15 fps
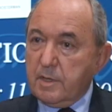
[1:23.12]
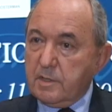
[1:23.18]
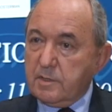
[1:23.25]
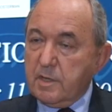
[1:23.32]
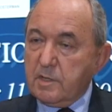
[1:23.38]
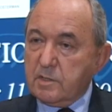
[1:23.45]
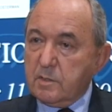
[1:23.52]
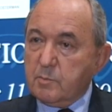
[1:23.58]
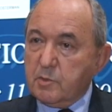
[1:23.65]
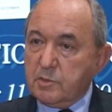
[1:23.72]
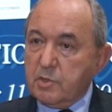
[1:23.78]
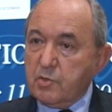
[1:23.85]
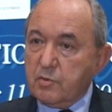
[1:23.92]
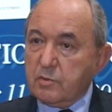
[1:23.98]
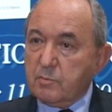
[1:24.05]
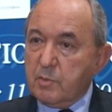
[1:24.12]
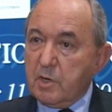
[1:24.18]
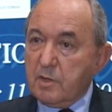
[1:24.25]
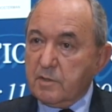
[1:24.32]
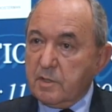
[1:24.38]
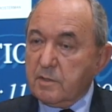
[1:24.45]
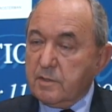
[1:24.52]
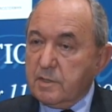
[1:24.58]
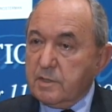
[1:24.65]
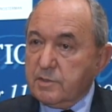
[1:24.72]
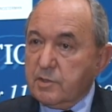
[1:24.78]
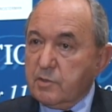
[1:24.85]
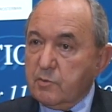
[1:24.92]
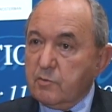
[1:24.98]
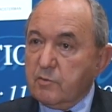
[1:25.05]
that's the position. But I think there
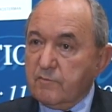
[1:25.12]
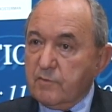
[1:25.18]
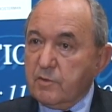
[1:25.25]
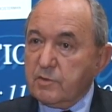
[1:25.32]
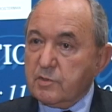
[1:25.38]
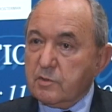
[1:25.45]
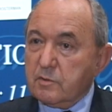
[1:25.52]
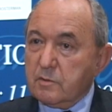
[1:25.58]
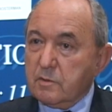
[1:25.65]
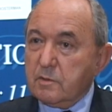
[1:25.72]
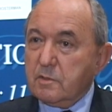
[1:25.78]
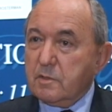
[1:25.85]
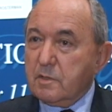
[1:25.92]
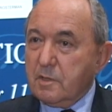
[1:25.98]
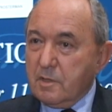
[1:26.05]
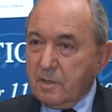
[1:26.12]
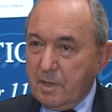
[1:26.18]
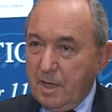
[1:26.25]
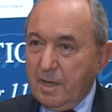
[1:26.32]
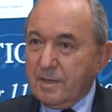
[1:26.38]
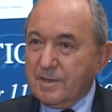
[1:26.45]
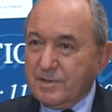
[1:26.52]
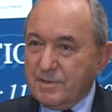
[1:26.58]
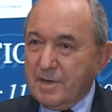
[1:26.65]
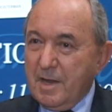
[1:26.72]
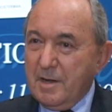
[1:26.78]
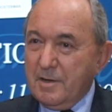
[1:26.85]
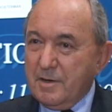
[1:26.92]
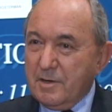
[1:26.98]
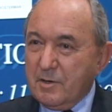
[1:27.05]
is a universal
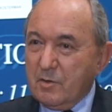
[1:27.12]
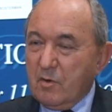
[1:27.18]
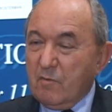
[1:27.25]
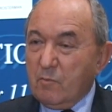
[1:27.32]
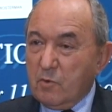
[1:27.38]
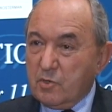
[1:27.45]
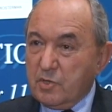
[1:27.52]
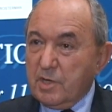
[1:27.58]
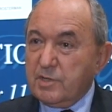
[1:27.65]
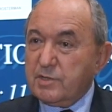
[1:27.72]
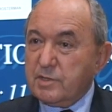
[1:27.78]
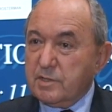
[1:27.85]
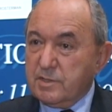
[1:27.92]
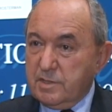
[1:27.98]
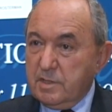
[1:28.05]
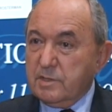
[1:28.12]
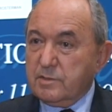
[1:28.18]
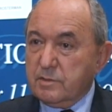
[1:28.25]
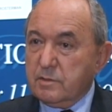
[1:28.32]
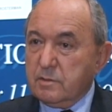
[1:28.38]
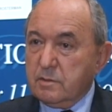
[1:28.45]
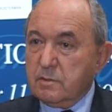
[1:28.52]
understanding of what justice is.